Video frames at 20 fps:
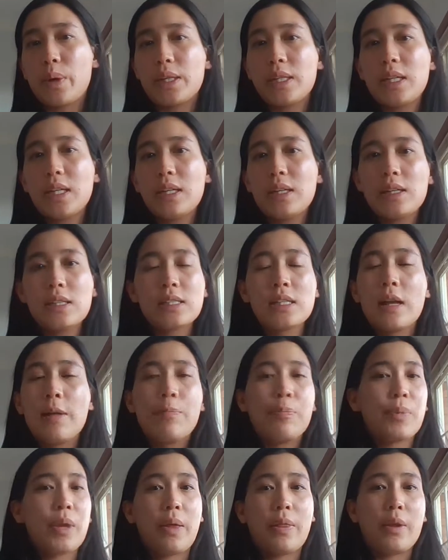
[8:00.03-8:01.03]
ideas,
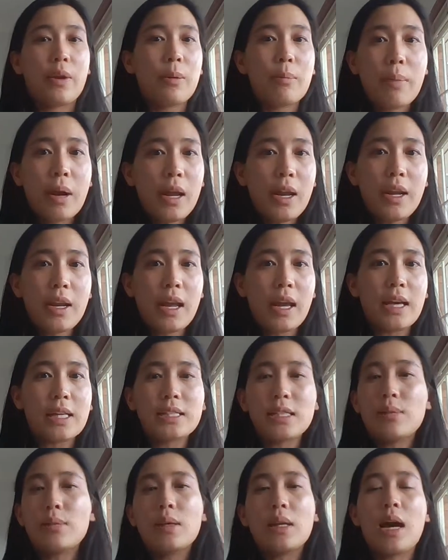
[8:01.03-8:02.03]
and then on Monday,
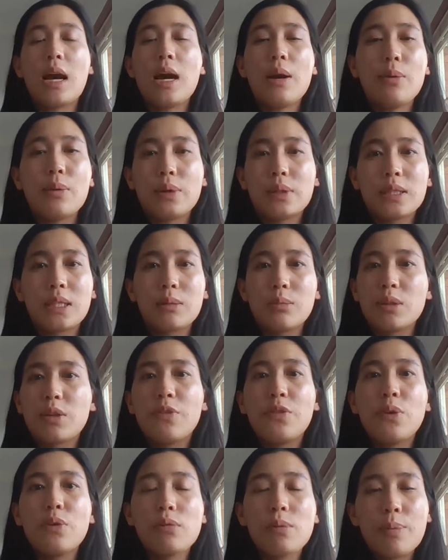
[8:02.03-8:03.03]
some guy walks in with a
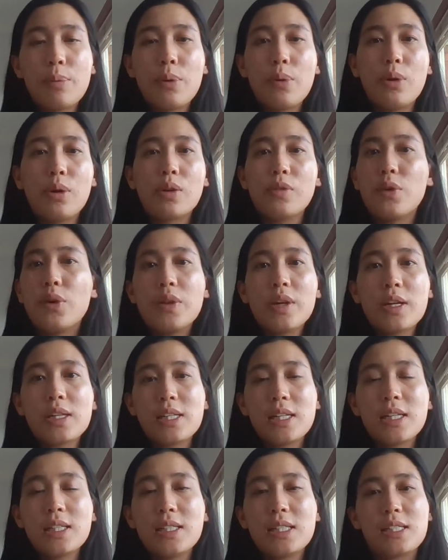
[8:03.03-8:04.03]
full report of all the
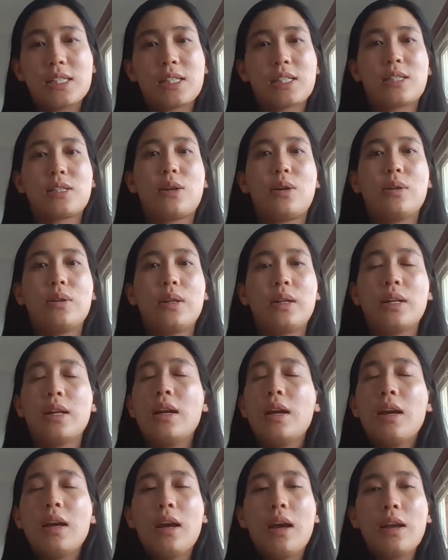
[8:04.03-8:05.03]
ideas he's just stolen.
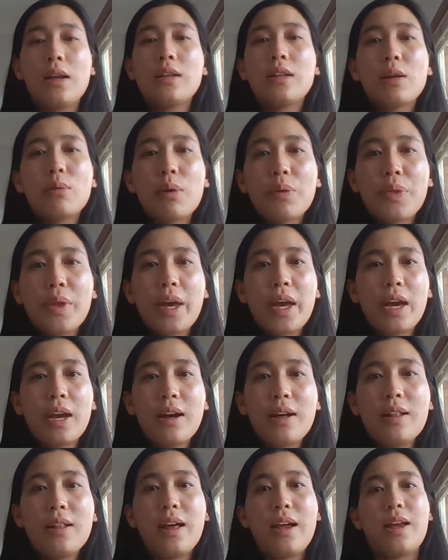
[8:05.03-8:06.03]
And you're like, what the
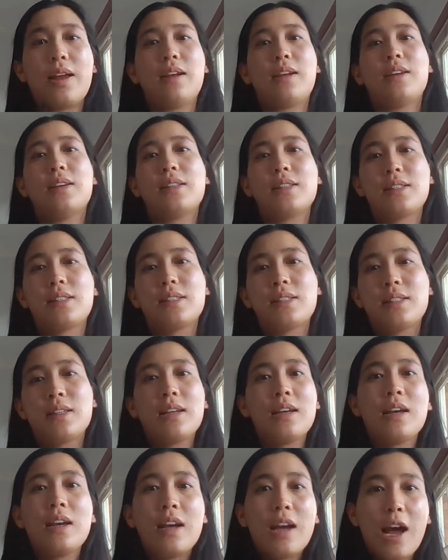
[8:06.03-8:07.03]
hell, Anus?
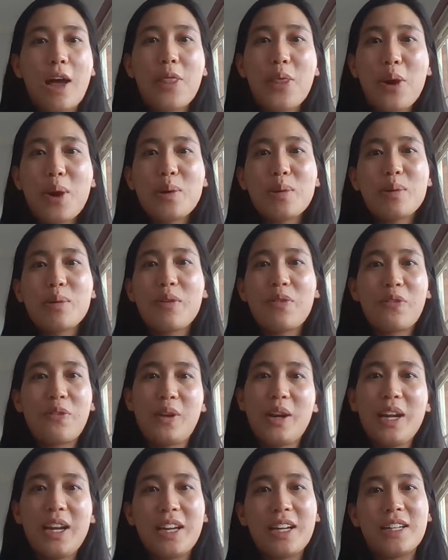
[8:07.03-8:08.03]
I thought we were
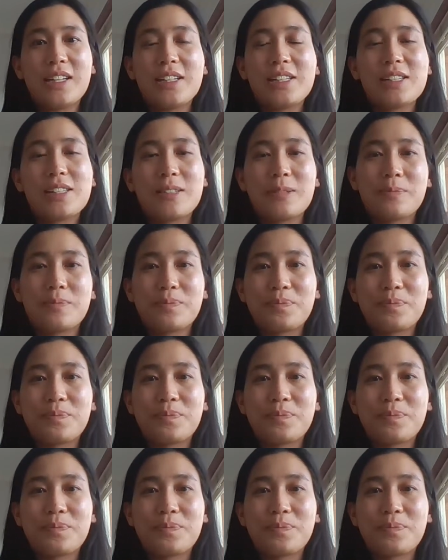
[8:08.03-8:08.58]
friends.